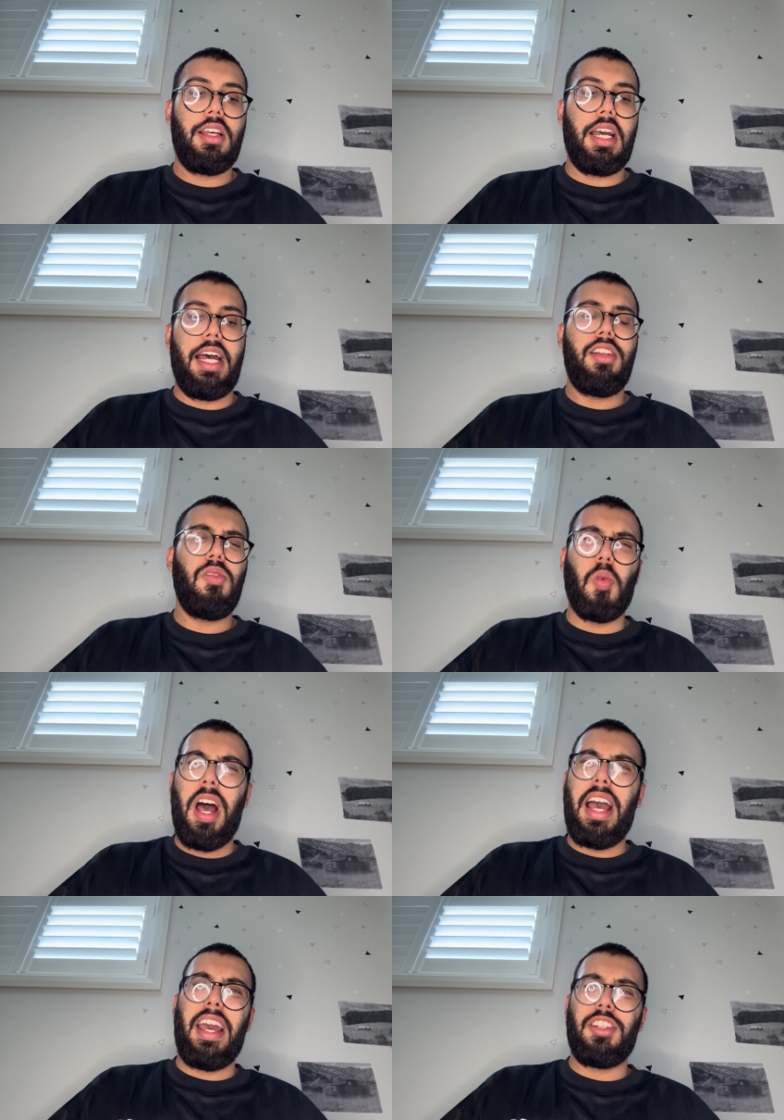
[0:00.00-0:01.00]
I don't know
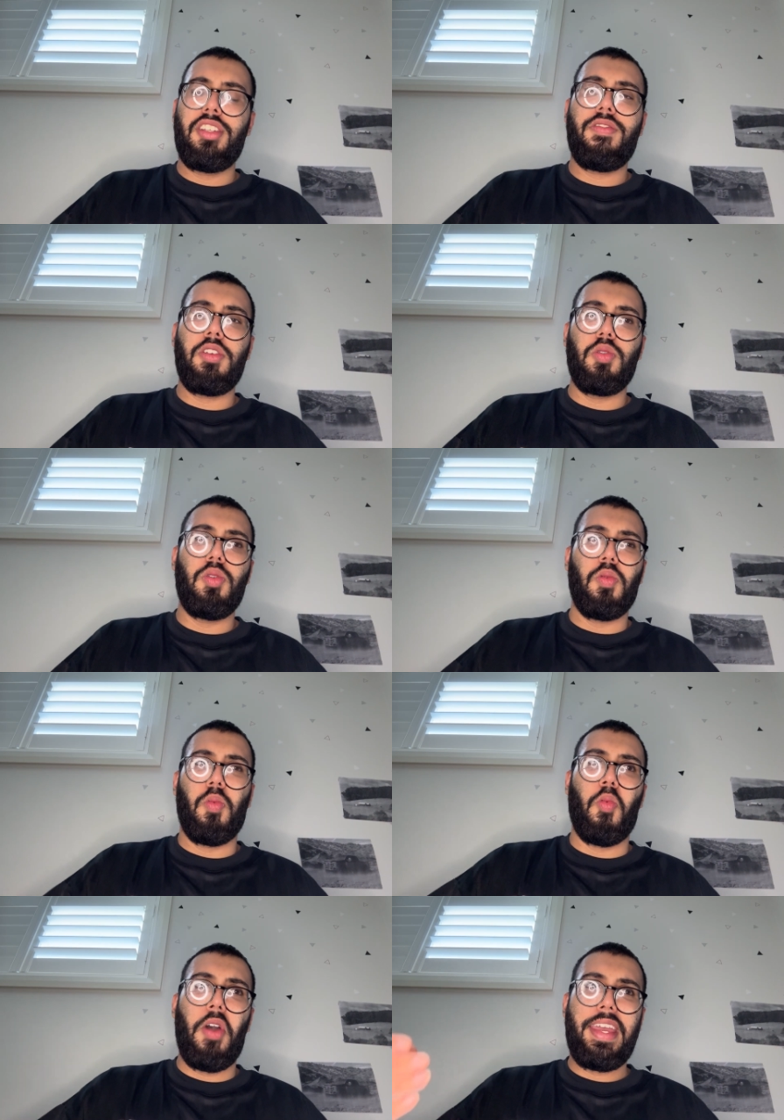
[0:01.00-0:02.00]
why, I just feel
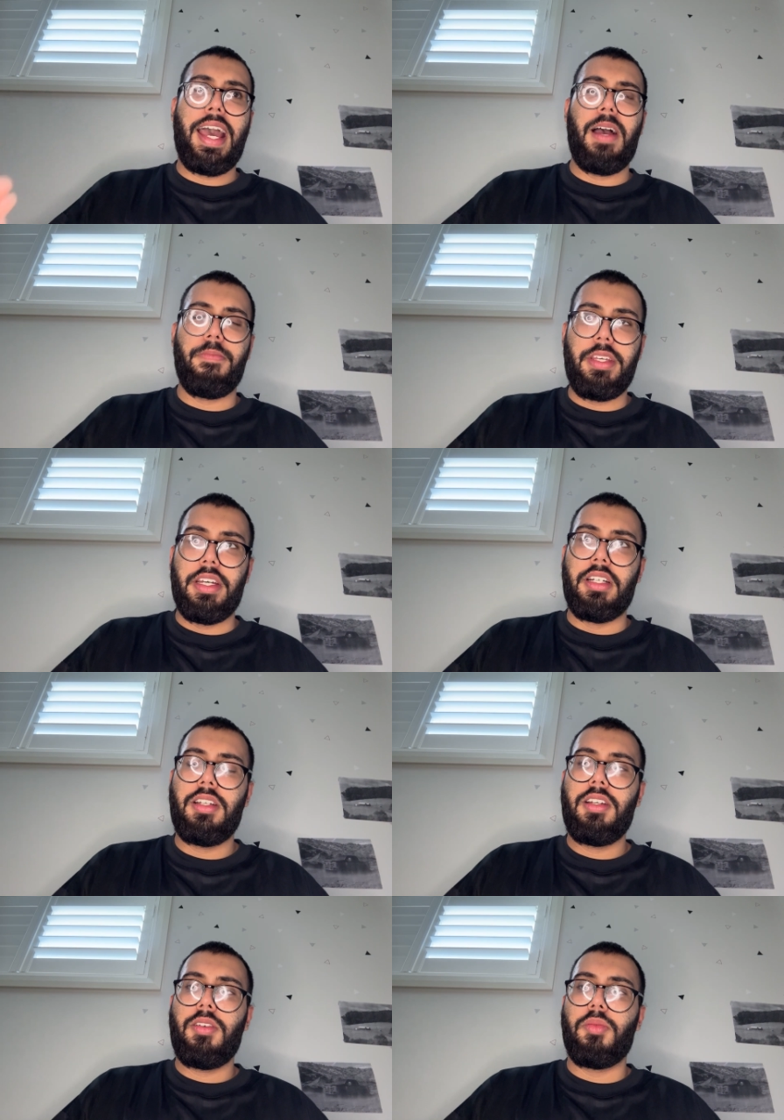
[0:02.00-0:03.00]
way happier
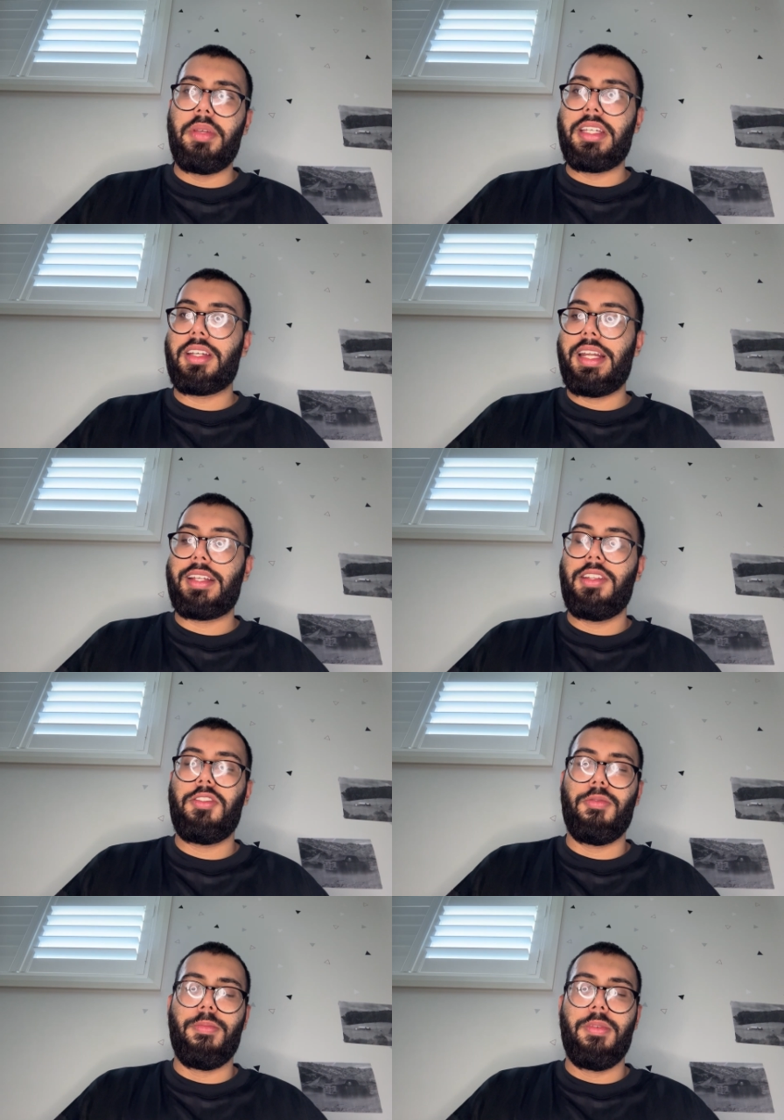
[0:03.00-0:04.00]
being connected
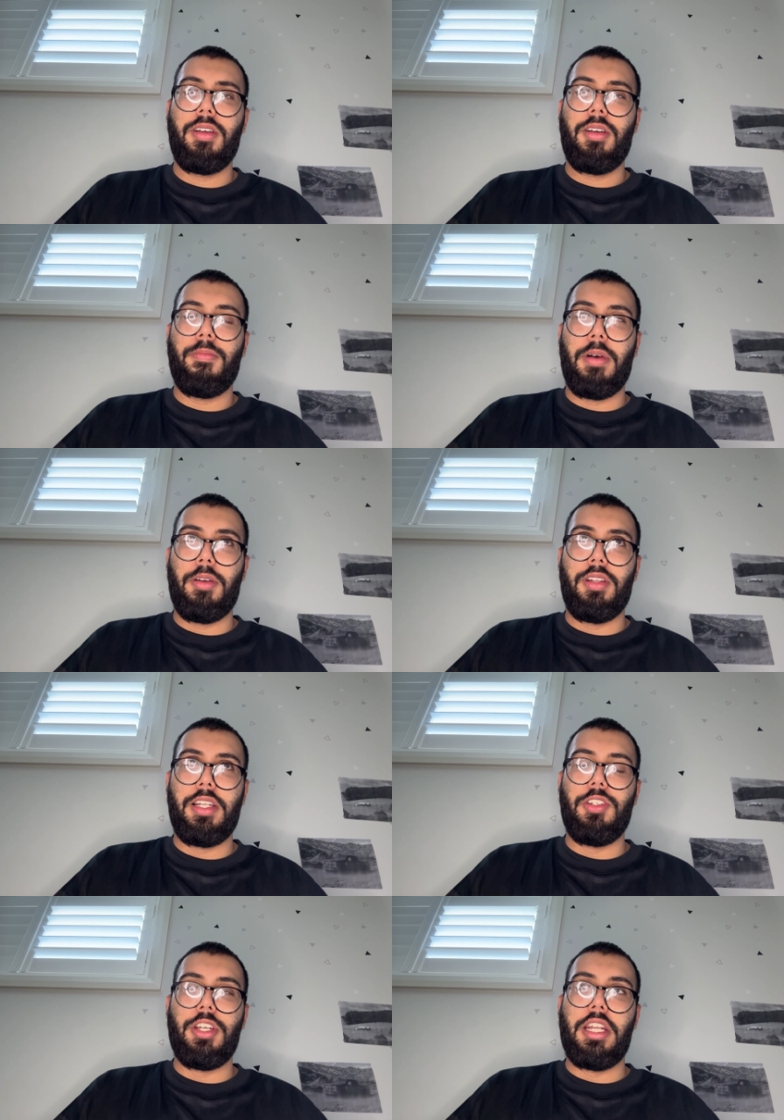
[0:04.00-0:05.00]
to my
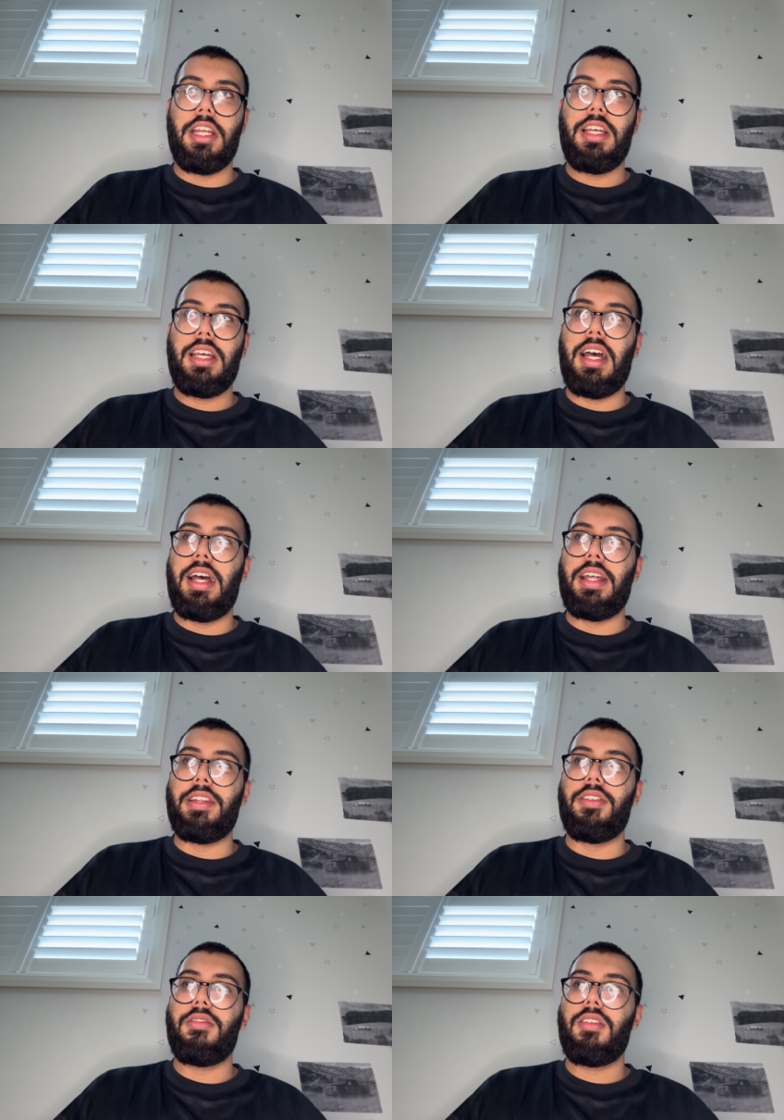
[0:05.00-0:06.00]
religion.
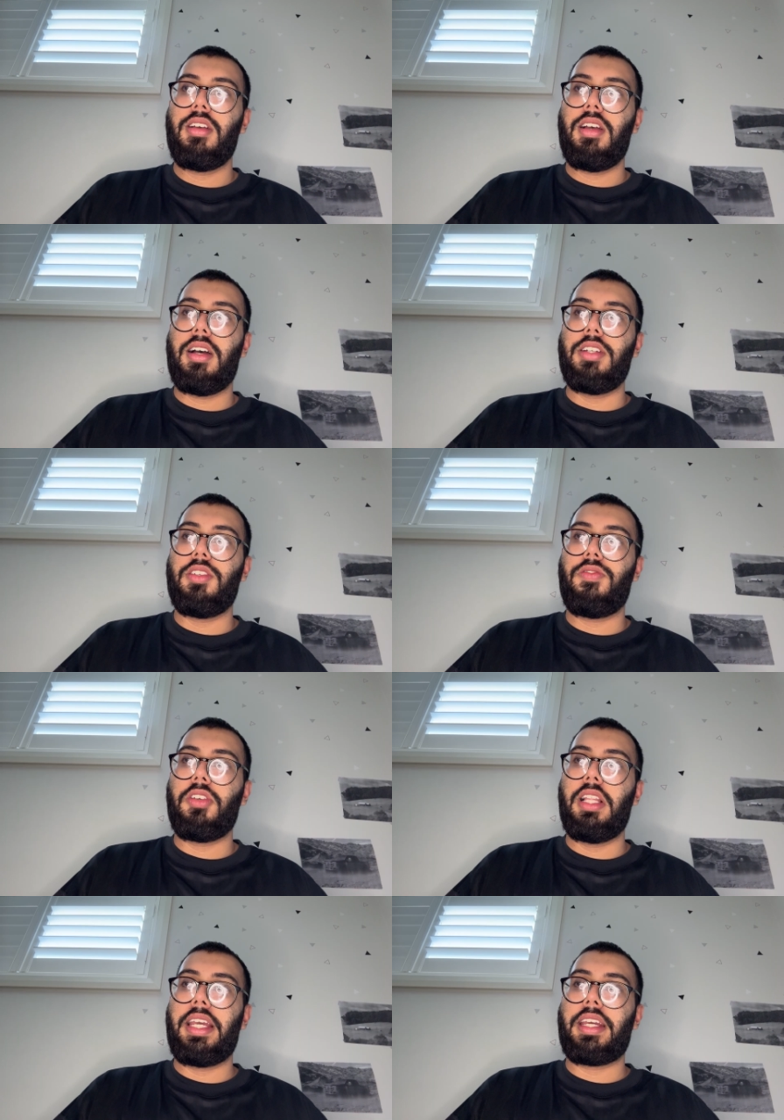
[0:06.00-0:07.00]
And I just
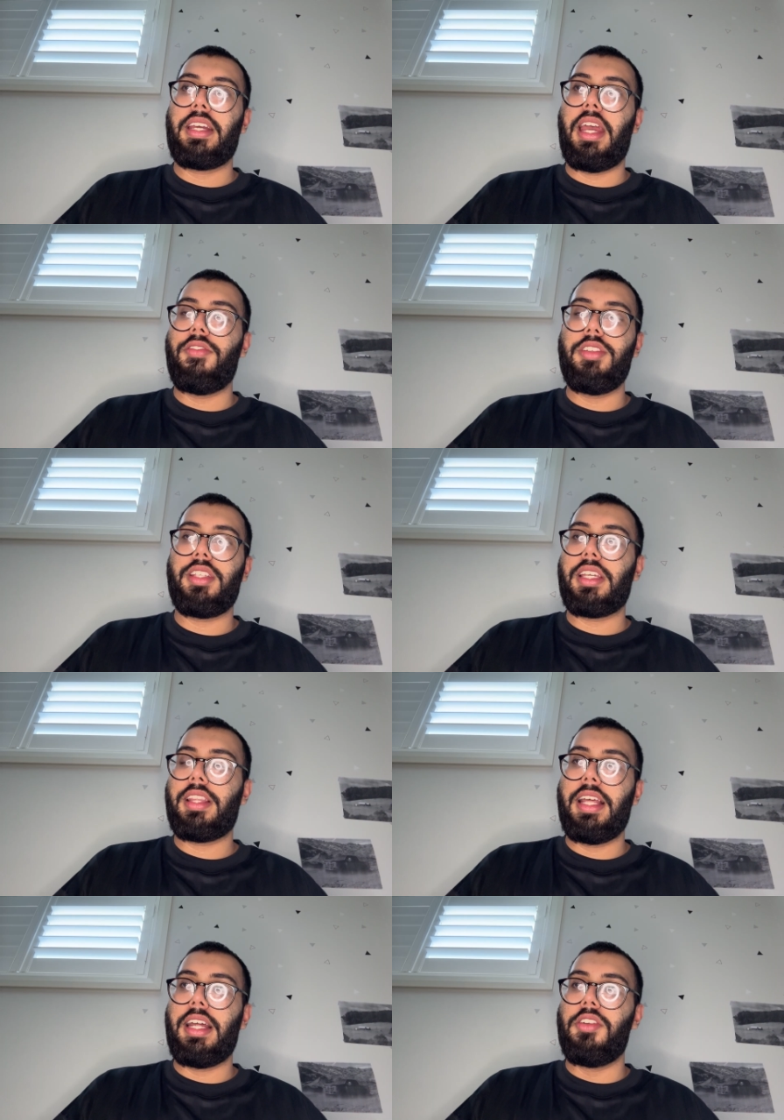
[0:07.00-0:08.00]
feel like everything
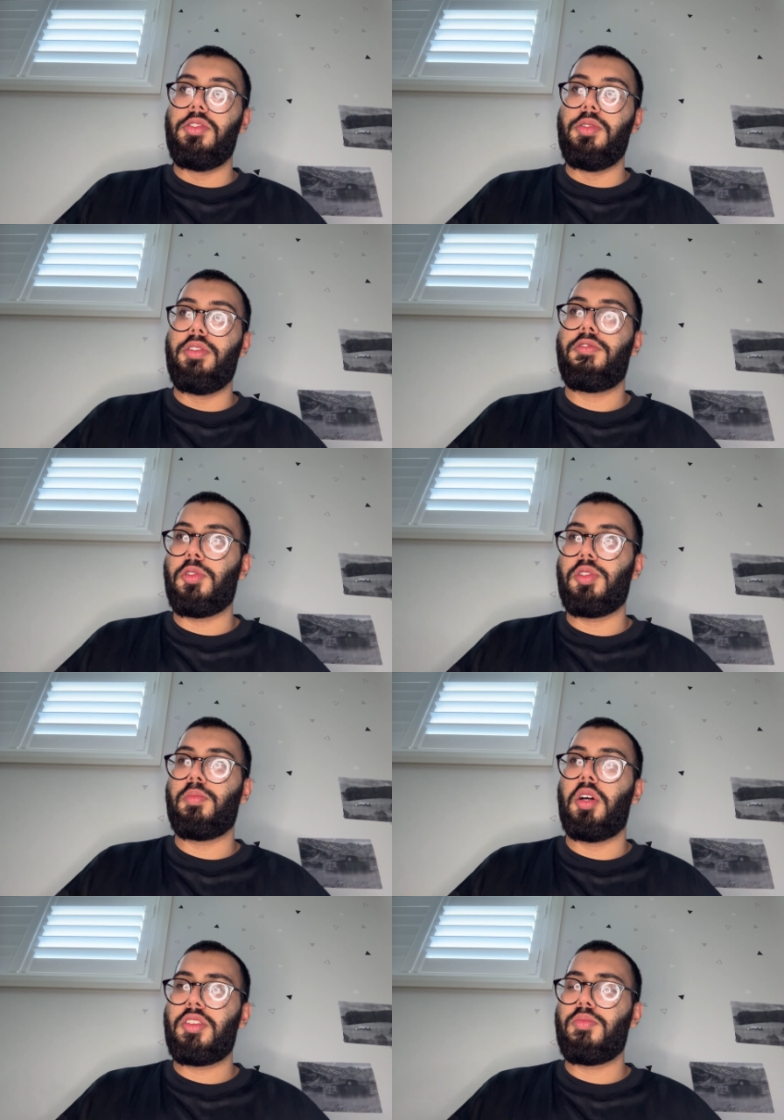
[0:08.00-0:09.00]
that I do feels
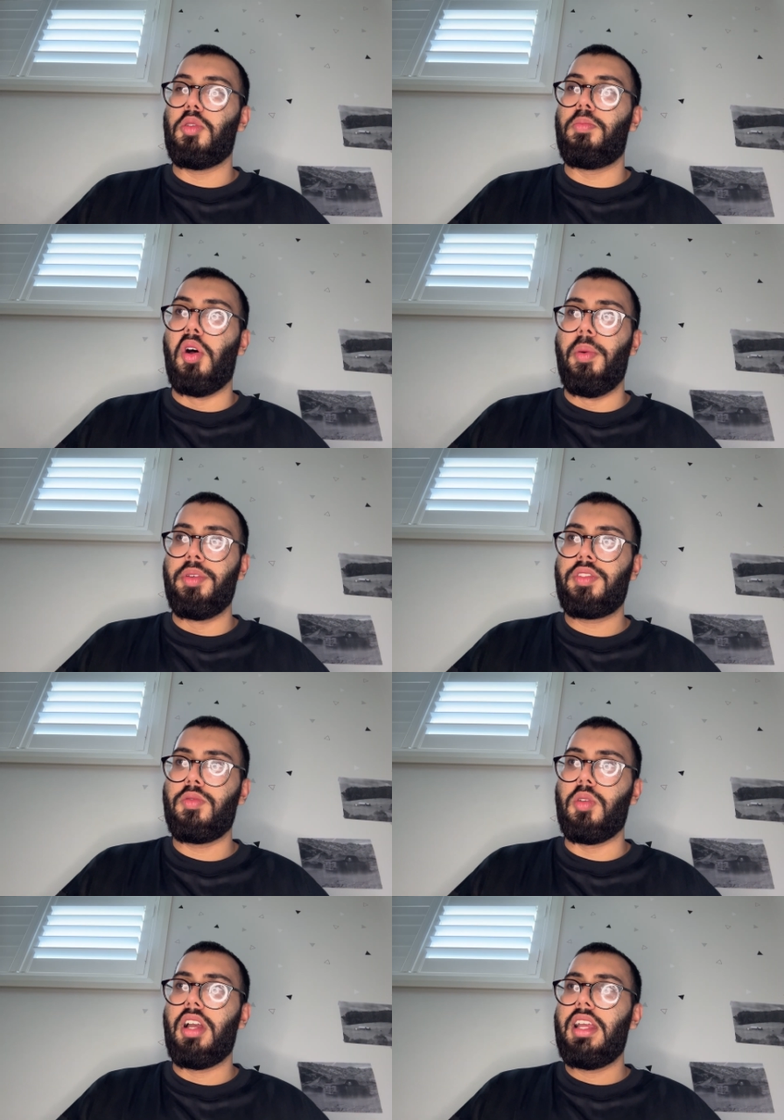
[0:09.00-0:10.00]
much more
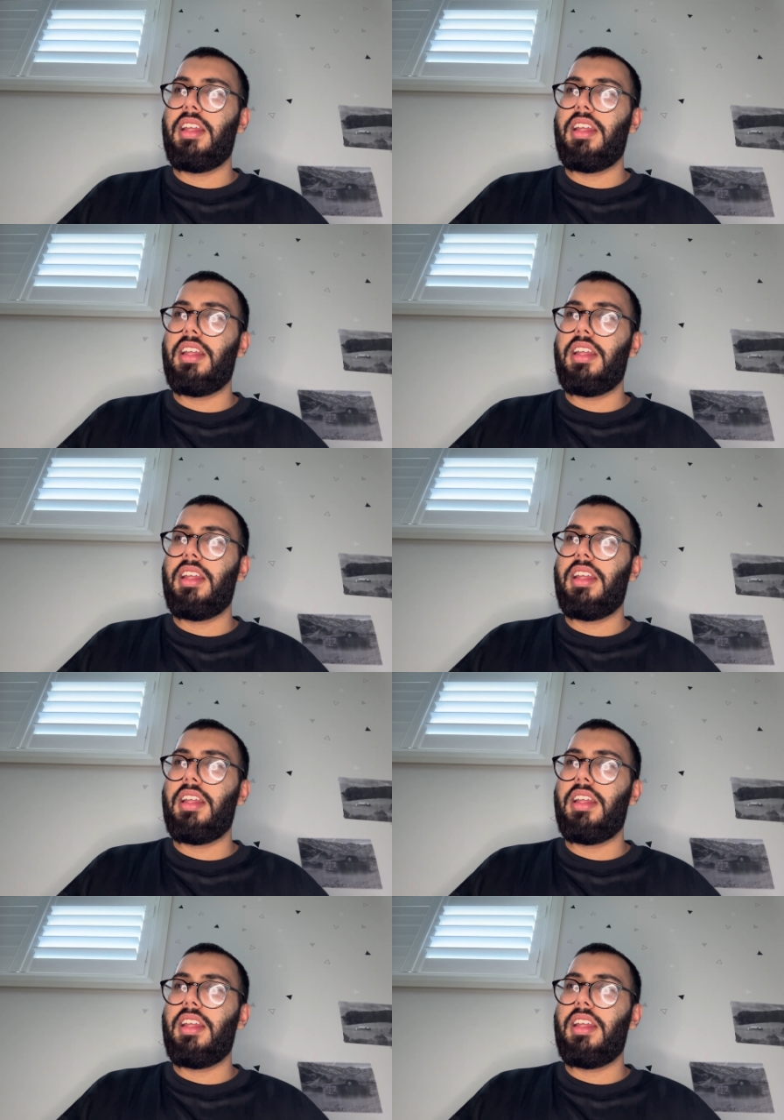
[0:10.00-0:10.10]
purposeful.